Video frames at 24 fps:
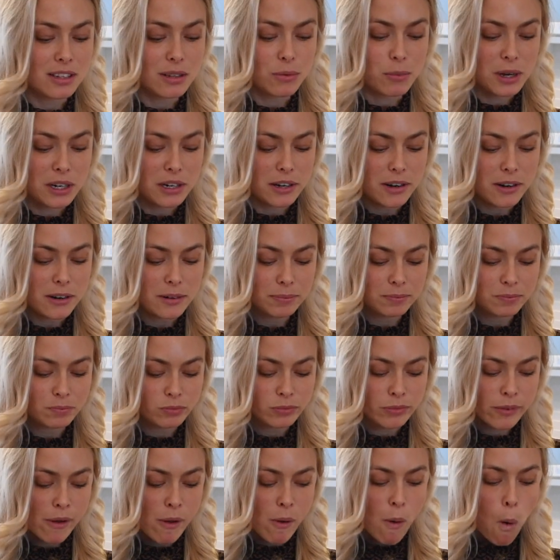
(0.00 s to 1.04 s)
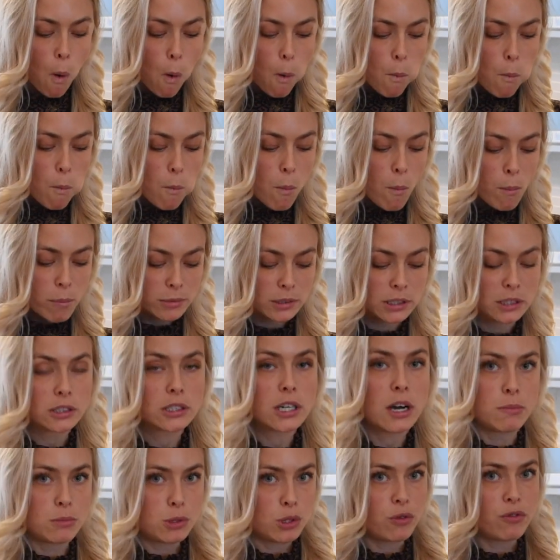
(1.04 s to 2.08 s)
the winner when it
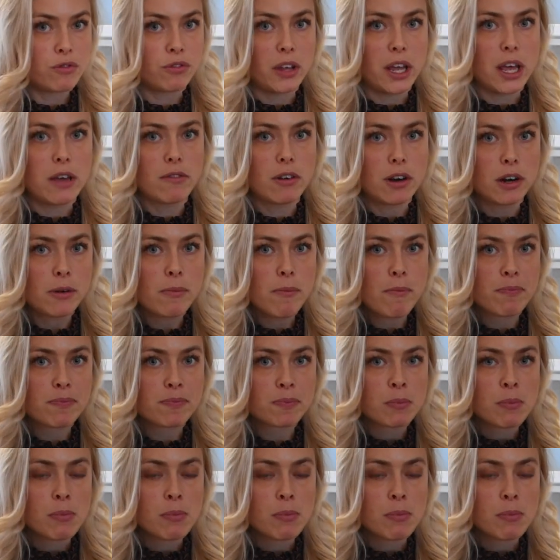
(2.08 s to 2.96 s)
comes to flavor,